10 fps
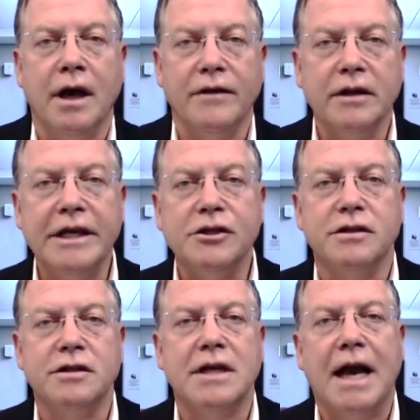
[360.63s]
on the
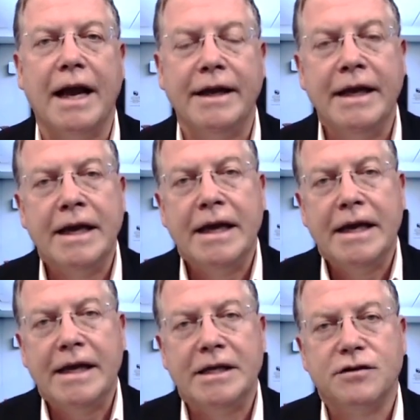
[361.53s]
leisure side
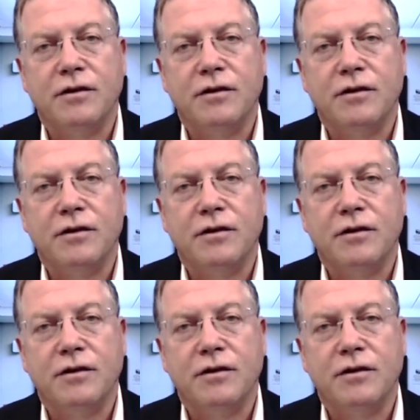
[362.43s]
is